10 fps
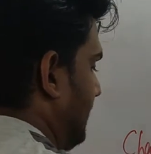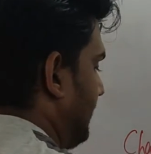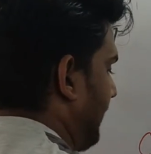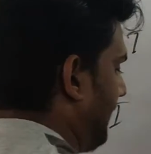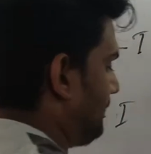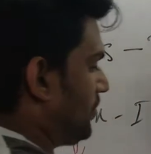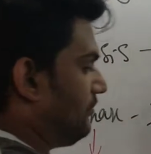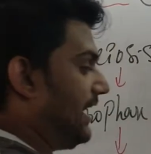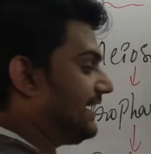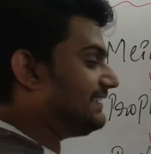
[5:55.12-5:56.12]
Okay,
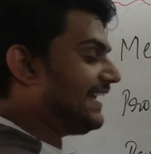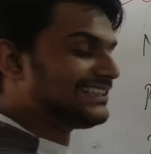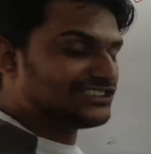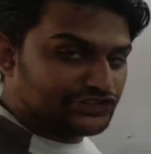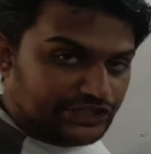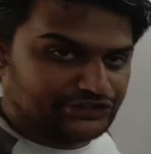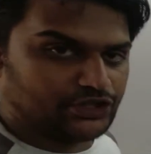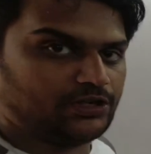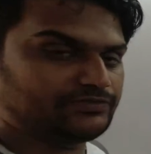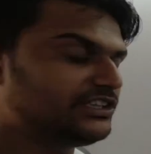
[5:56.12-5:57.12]
where the exchange
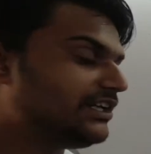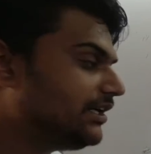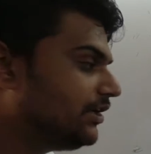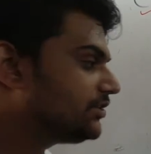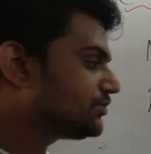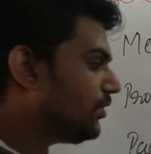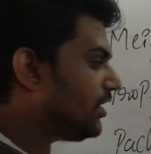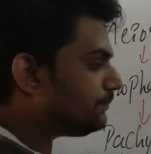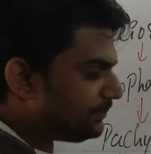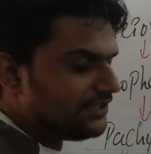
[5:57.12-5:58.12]
of the
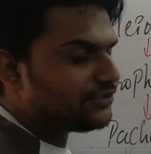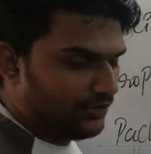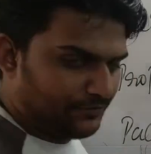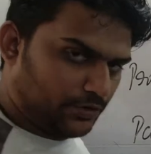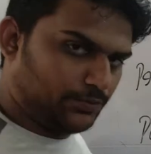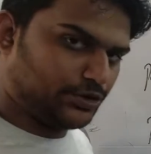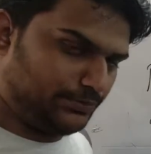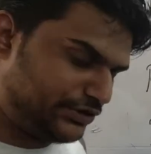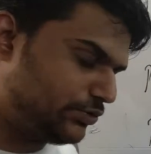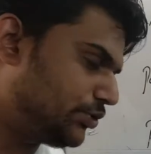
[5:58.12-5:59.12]
small piece of
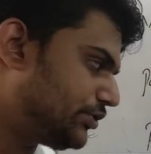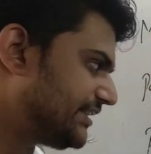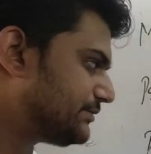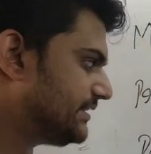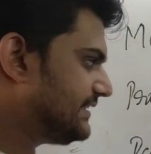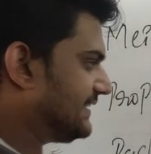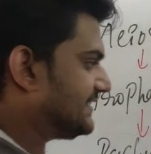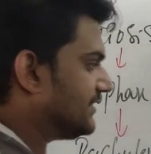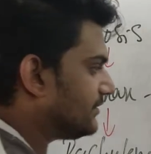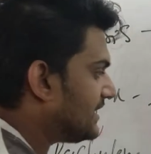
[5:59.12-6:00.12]
chromosome is going to take place. That
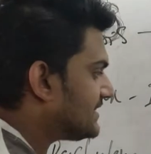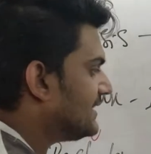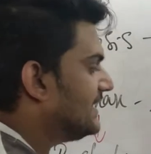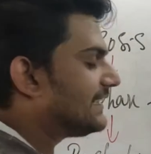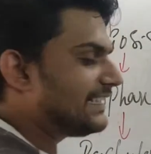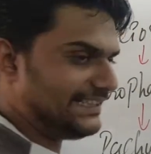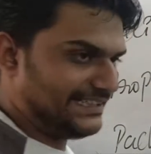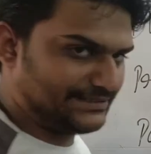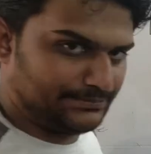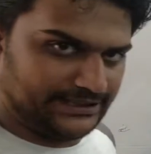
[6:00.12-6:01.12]
is known as
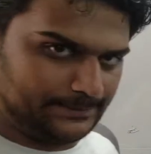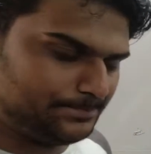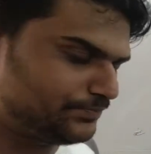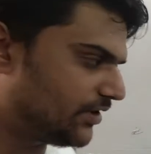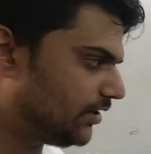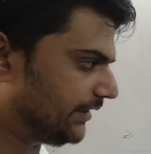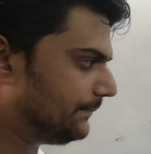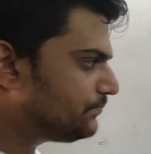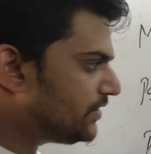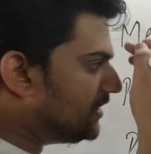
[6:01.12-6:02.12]
chiasmata. Okay,
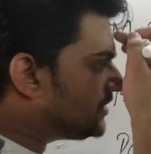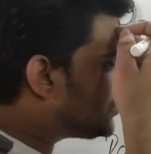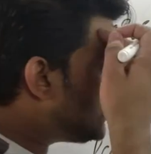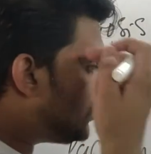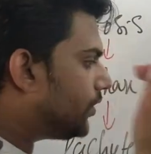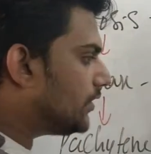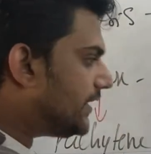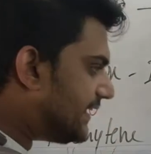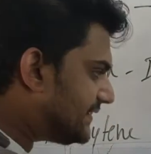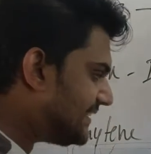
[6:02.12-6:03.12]
so
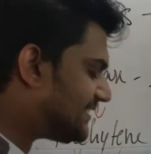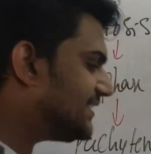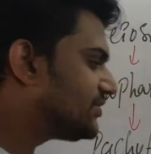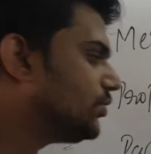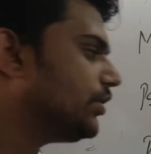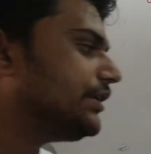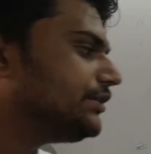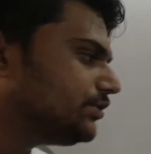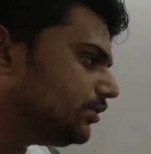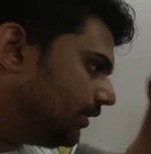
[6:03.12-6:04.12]
this is
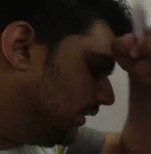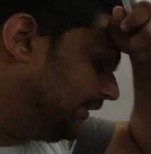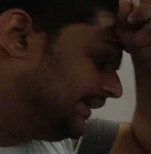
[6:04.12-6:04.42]
going to,